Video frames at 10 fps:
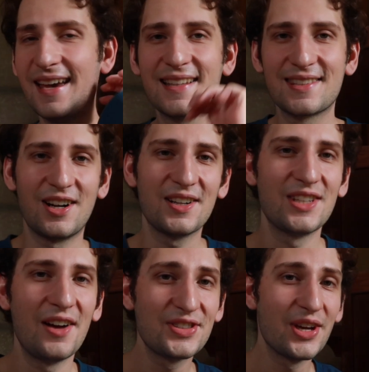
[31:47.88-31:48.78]
It starts
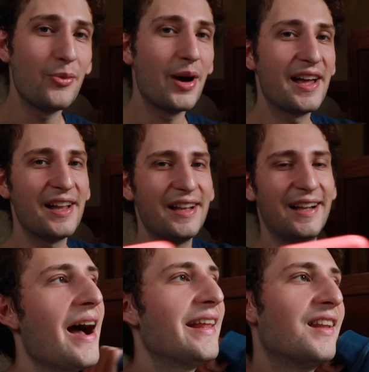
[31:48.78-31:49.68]
off so
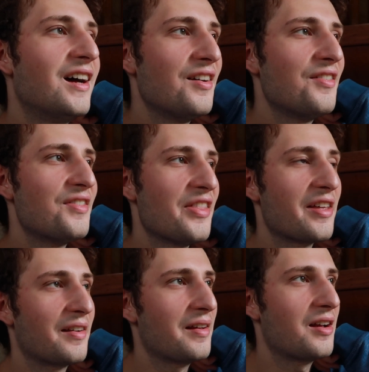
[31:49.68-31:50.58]
well. I love
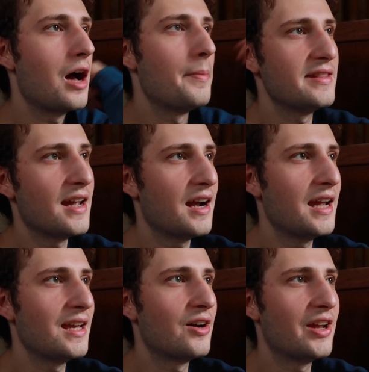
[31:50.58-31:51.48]
the
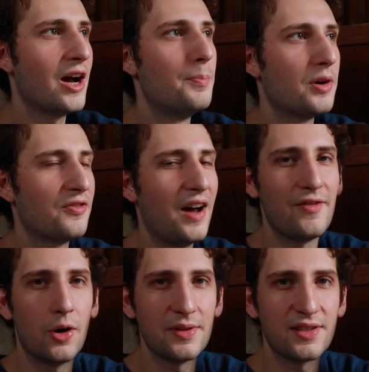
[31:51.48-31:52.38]
commentary on how book
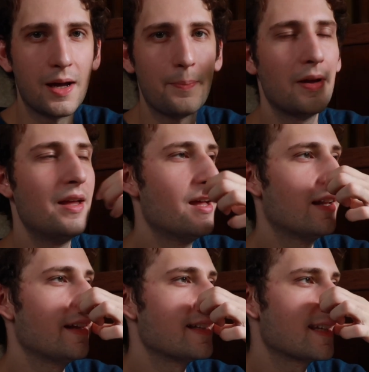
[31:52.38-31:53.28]
five opens up.
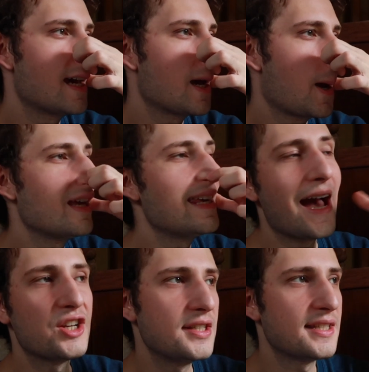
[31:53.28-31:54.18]
It's like,
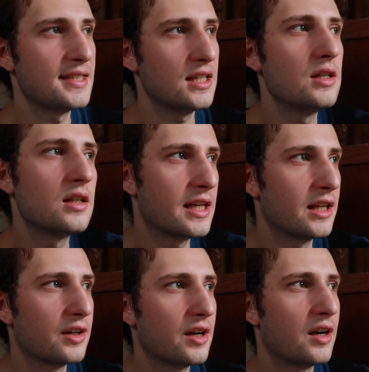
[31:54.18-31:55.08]
yeah, she's a serial
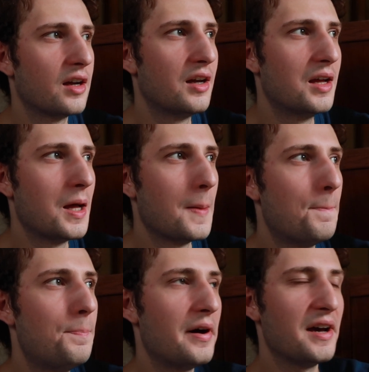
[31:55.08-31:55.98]
killer,
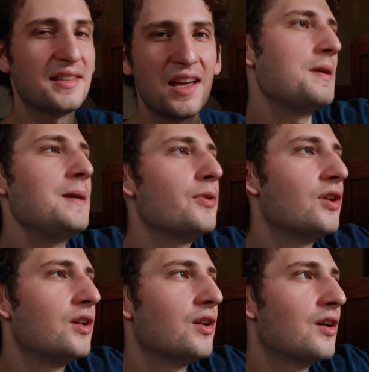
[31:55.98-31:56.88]
but
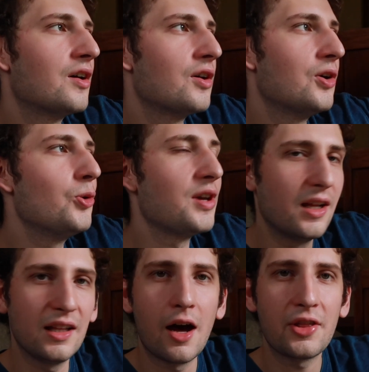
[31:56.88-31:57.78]
people who
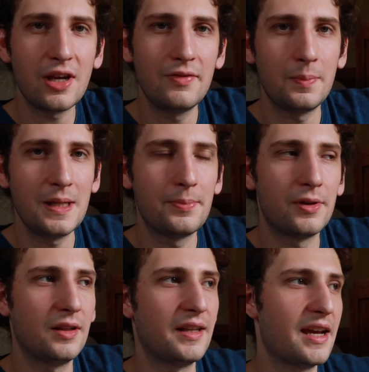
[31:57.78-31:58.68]
kill other evil
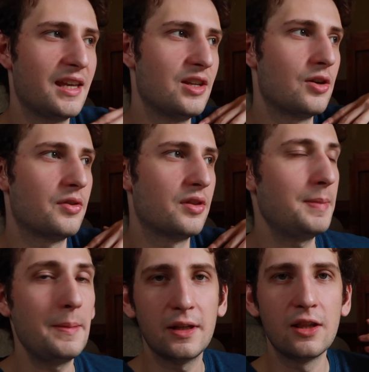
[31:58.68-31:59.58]
people, like, you know,
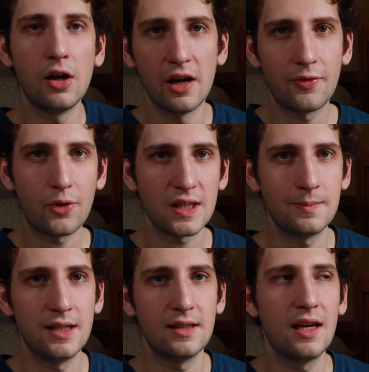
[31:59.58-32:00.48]
people in law
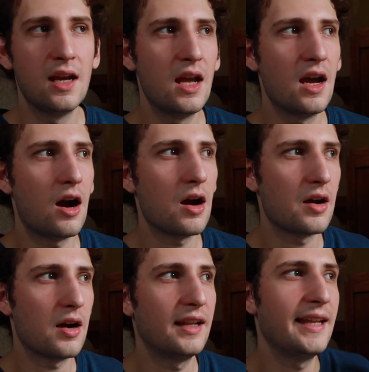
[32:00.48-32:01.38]
enforcement
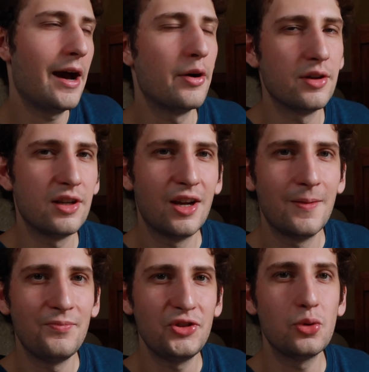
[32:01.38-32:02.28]
are allowed
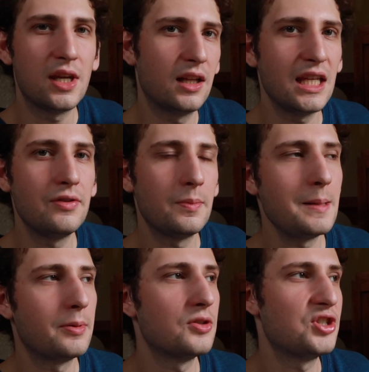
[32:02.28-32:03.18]
to kill evil
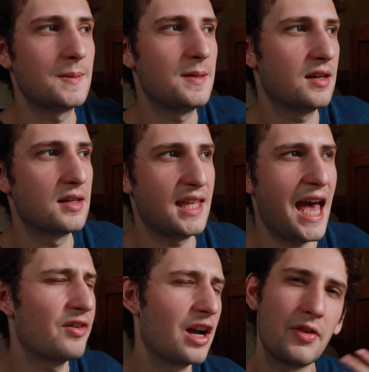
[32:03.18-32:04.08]
people just because they have a